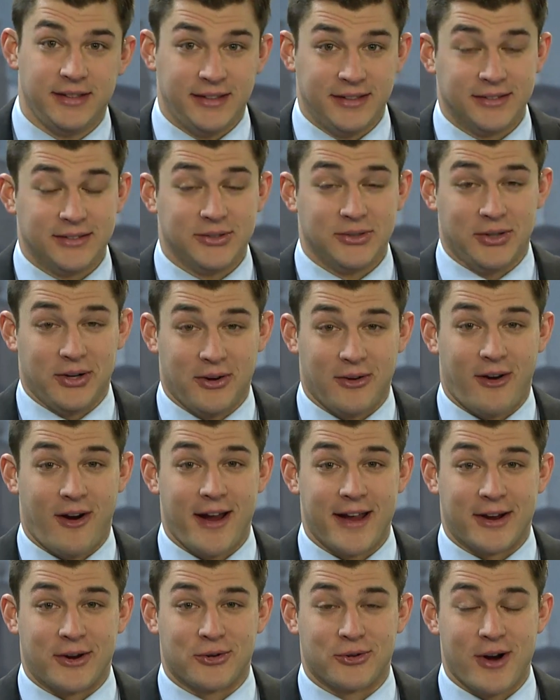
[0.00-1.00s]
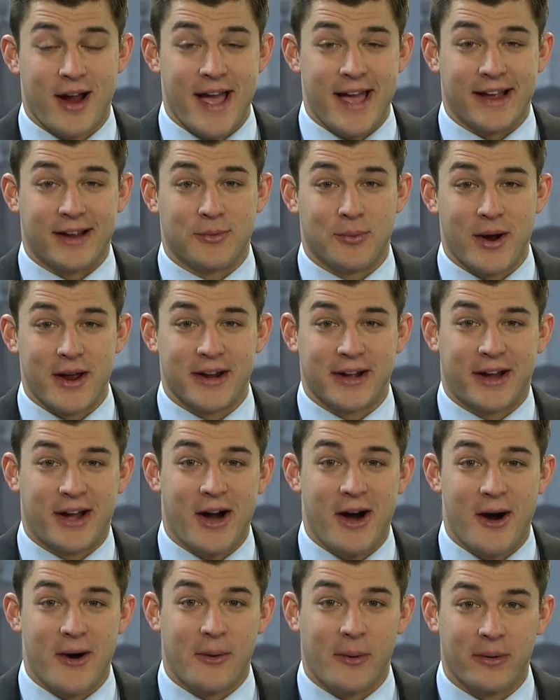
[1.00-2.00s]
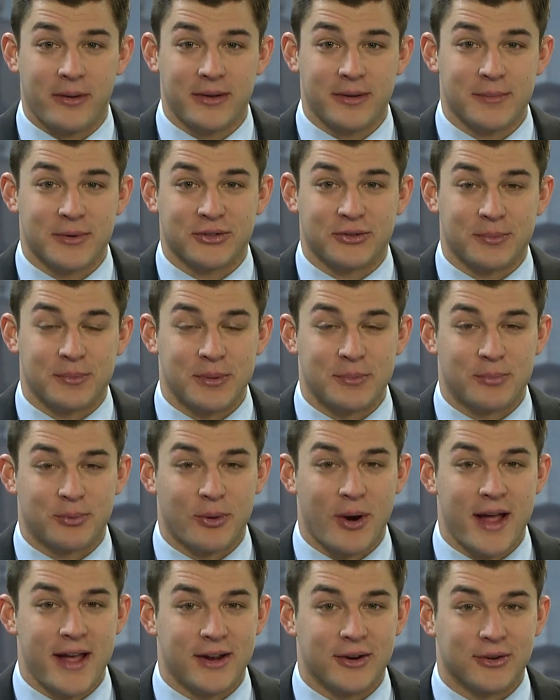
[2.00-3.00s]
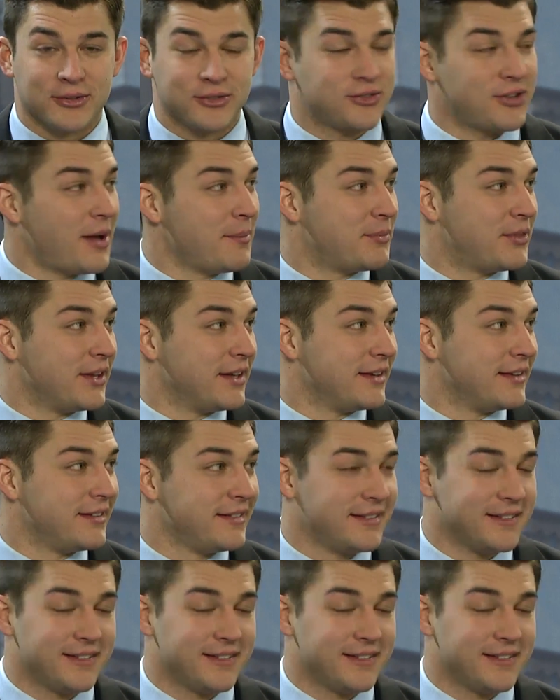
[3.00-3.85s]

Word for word: Yeah. All right, Craig, way to go. You must have been praying or something.